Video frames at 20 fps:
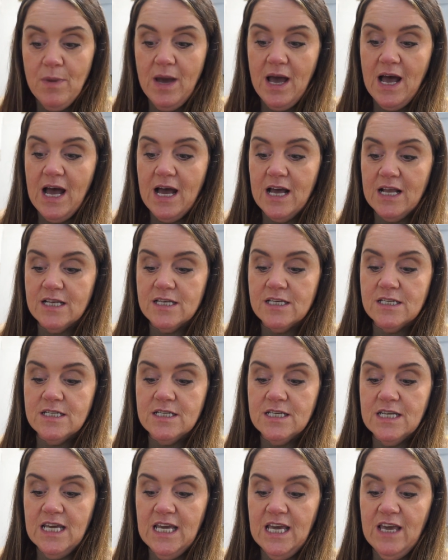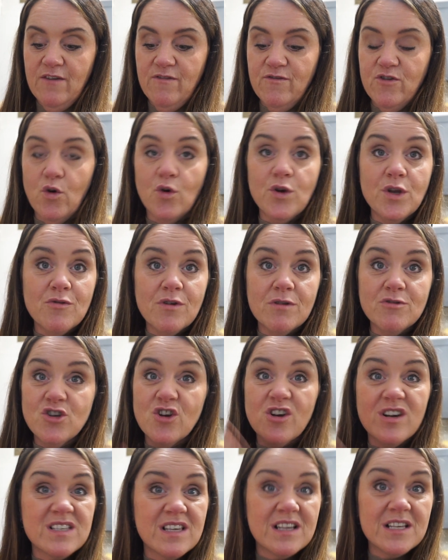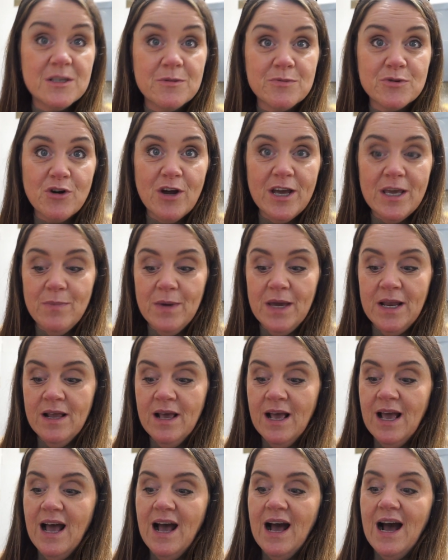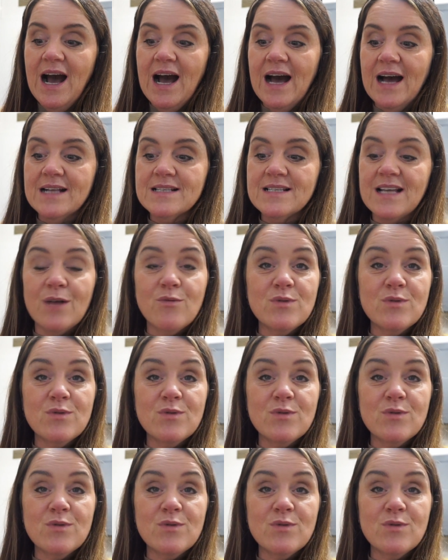And if you're new around here, consider subscribing. And I